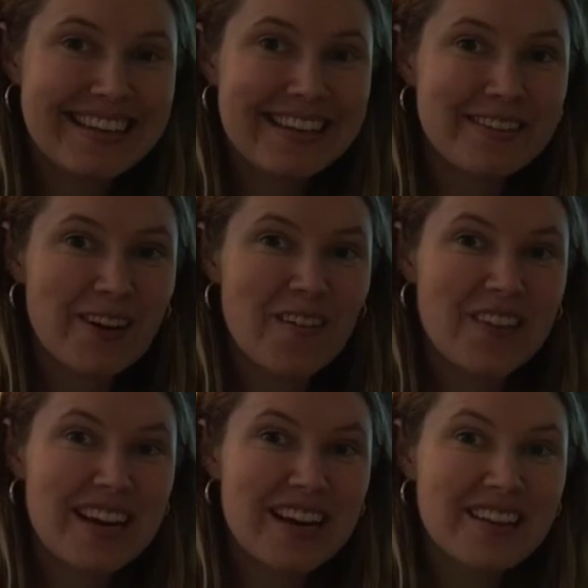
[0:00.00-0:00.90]
He's over
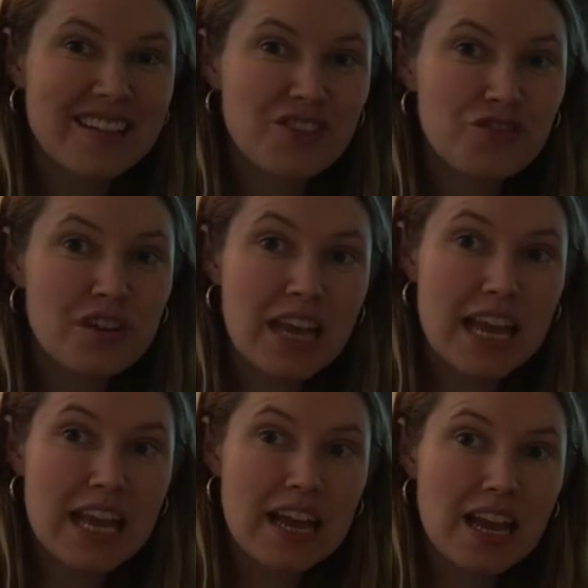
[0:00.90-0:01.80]
here in the
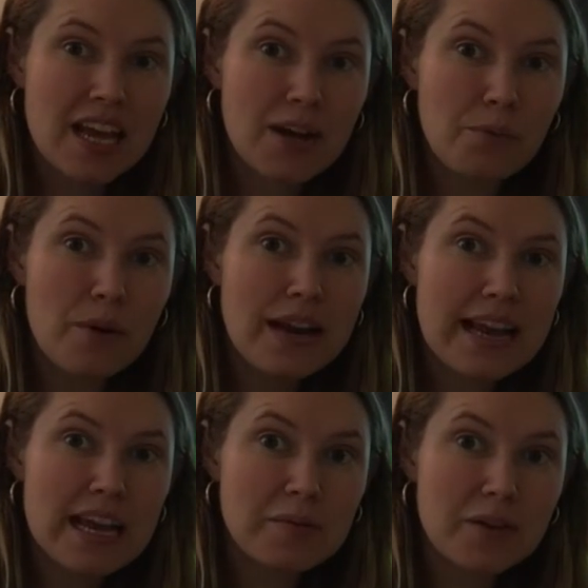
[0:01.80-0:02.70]
tree. What
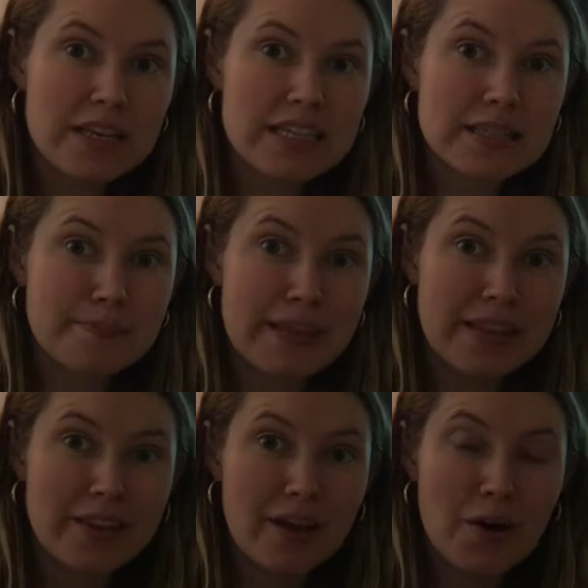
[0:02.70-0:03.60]
animal is
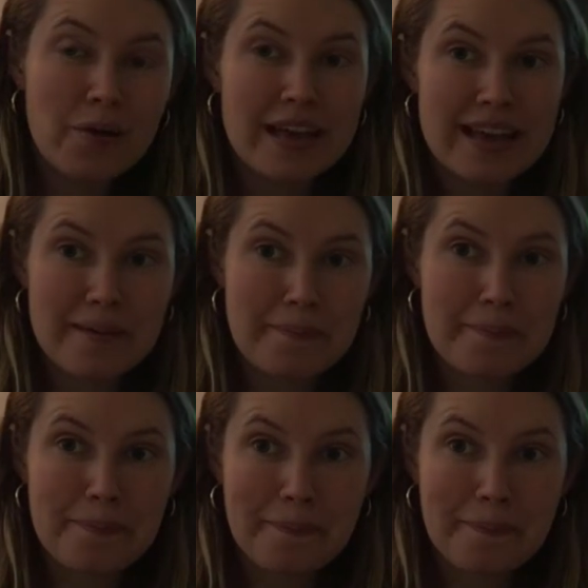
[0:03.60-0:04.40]
below him?